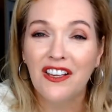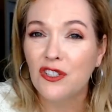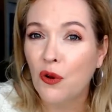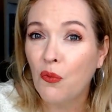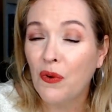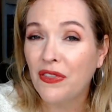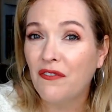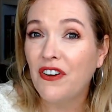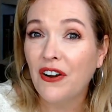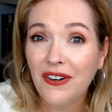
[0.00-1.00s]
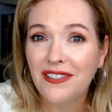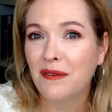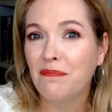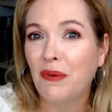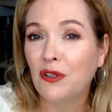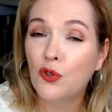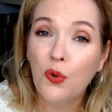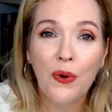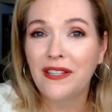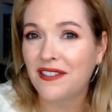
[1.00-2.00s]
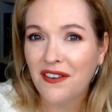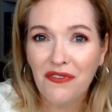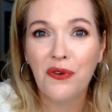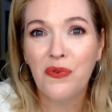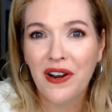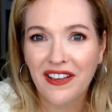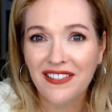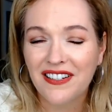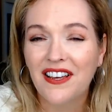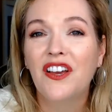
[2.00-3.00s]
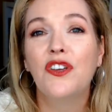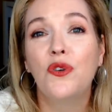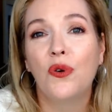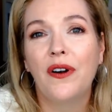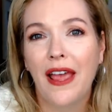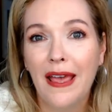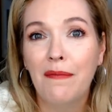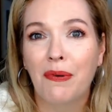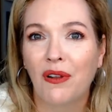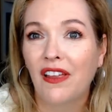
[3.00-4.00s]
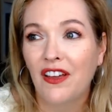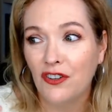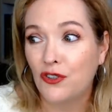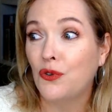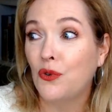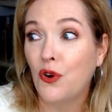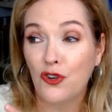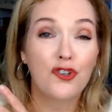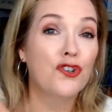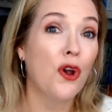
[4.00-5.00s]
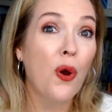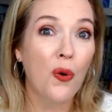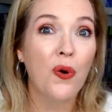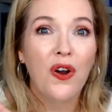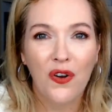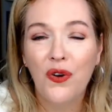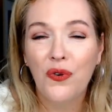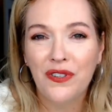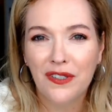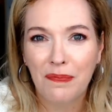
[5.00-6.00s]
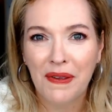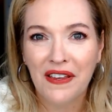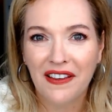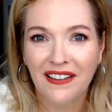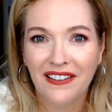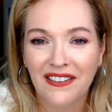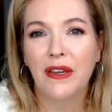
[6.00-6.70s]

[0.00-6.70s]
So with a very simple twist of the wrist, you're able to show who is speaking.